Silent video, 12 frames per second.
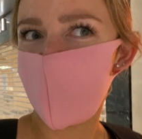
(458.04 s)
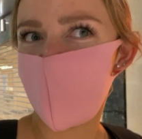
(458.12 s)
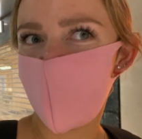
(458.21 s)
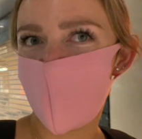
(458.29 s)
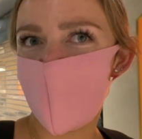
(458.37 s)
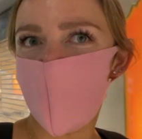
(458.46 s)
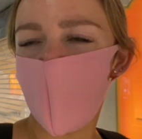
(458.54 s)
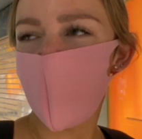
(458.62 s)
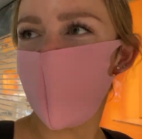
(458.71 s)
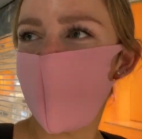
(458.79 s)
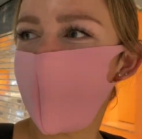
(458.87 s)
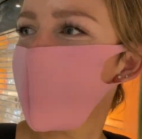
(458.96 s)
doing the
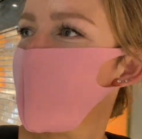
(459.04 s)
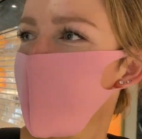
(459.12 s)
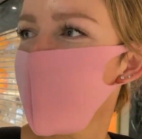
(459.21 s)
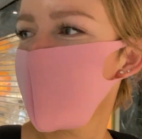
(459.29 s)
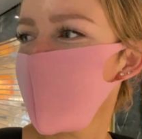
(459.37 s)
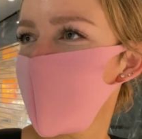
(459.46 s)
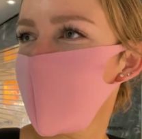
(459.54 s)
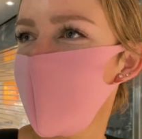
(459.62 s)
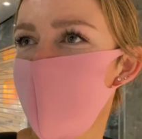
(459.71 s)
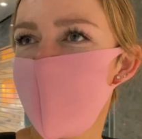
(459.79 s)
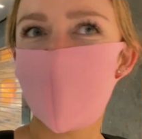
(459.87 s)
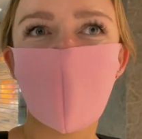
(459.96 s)
floors. The floors look
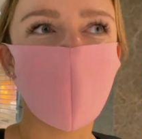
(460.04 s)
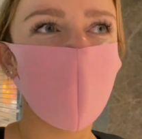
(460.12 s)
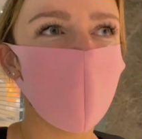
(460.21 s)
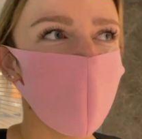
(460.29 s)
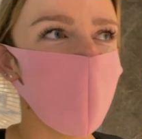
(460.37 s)
nice. They've maybe